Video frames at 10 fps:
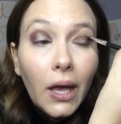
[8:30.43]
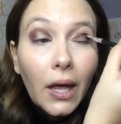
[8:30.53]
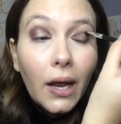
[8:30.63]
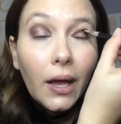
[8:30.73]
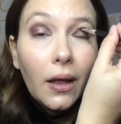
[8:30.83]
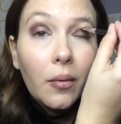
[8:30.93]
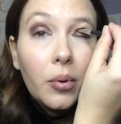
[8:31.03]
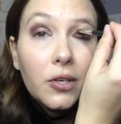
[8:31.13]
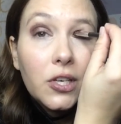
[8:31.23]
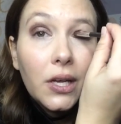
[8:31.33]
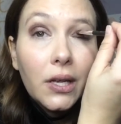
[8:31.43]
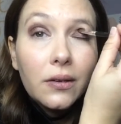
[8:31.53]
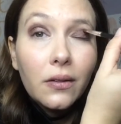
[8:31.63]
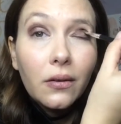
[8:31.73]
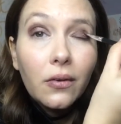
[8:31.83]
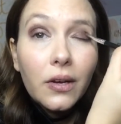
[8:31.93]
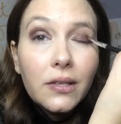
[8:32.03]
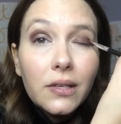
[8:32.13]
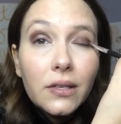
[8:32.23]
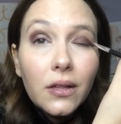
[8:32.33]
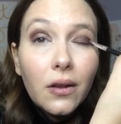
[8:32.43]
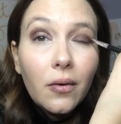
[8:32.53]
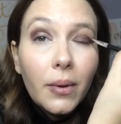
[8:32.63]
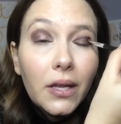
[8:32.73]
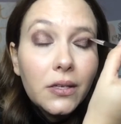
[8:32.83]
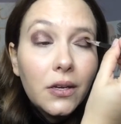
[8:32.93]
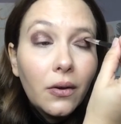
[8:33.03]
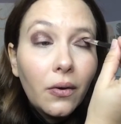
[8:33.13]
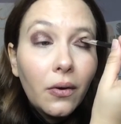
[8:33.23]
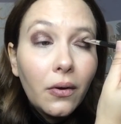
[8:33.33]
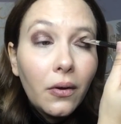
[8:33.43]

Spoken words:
And I kind of push it into the creases a little bit too.